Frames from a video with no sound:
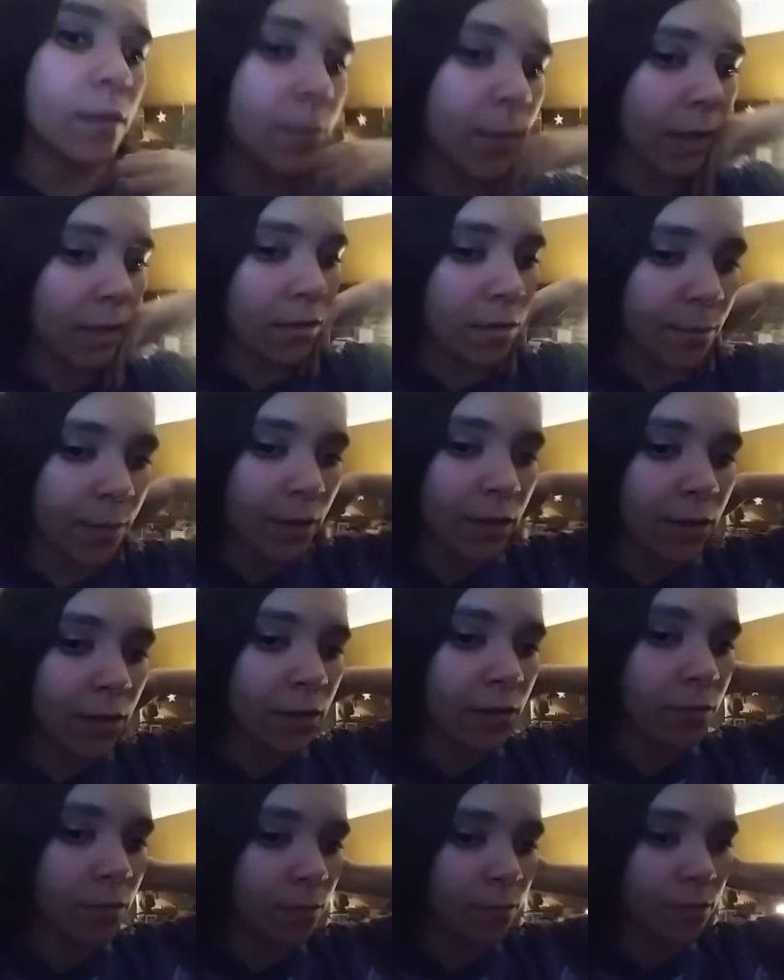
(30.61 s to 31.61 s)
I'm not gonna make
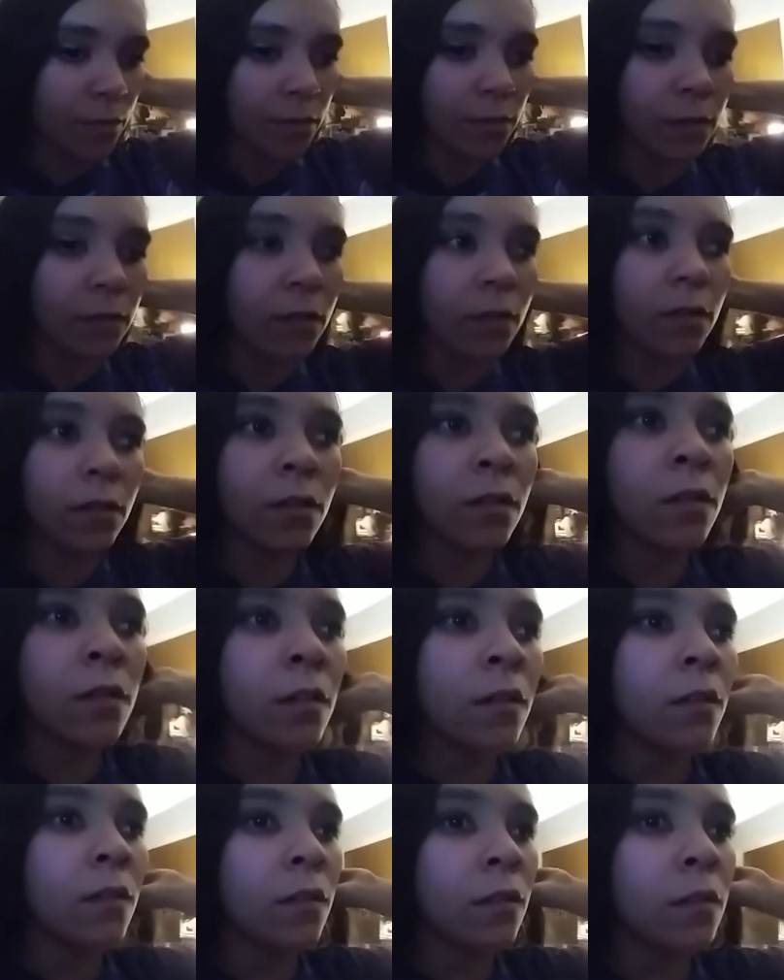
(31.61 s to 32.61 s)
this one pretty long.
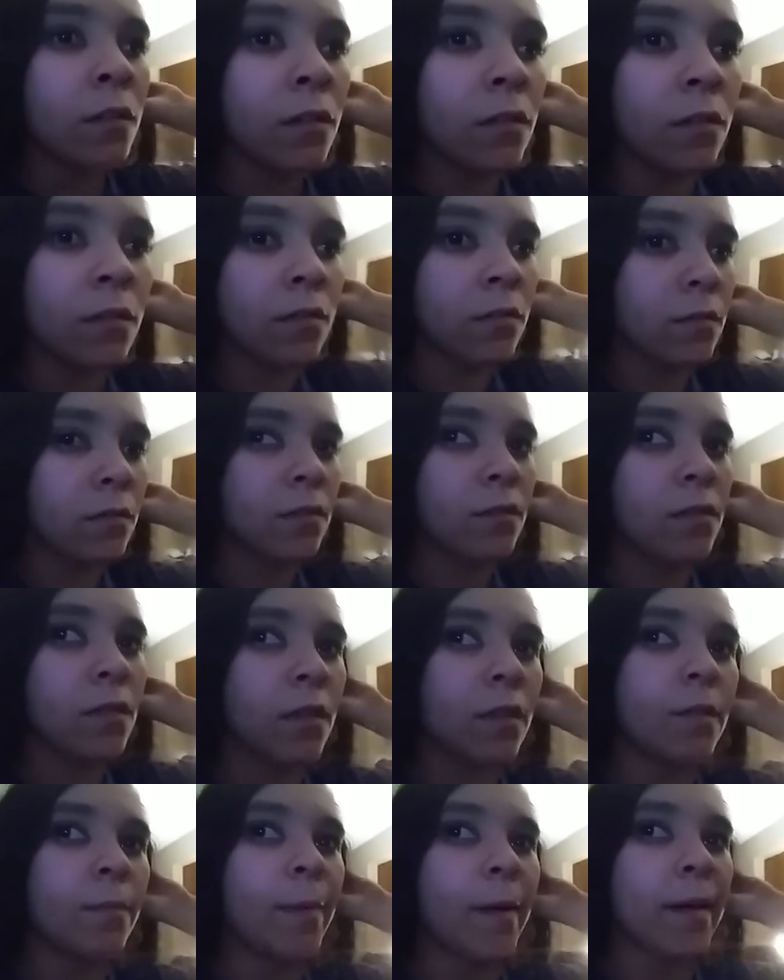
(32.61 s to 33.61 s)

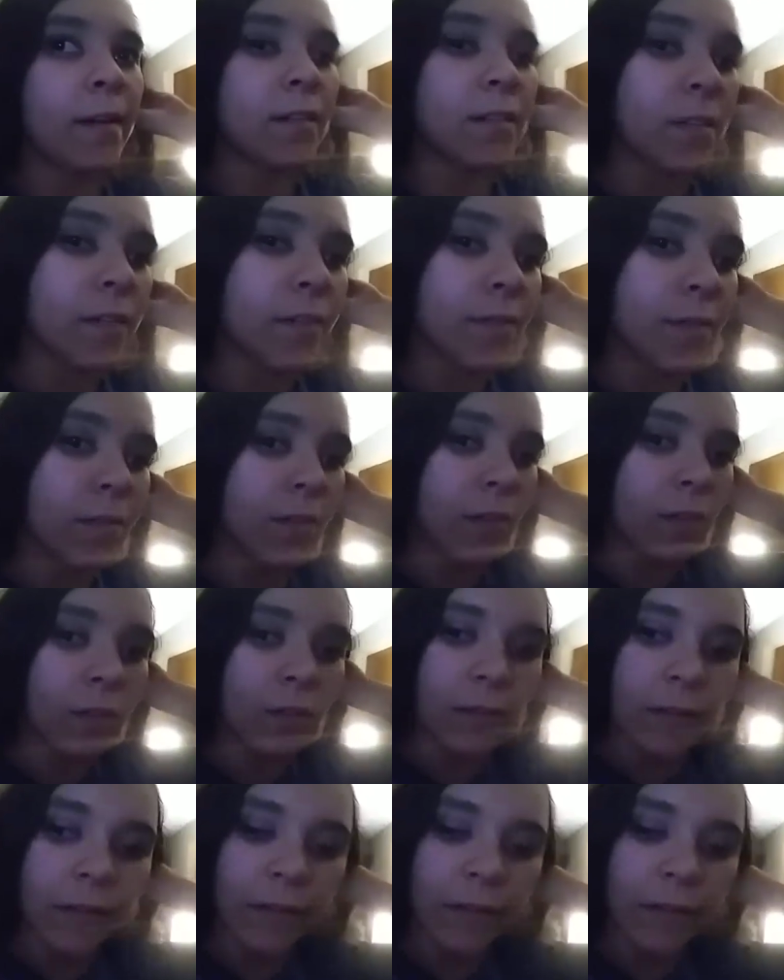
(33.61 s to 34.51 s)
It's past 7.30.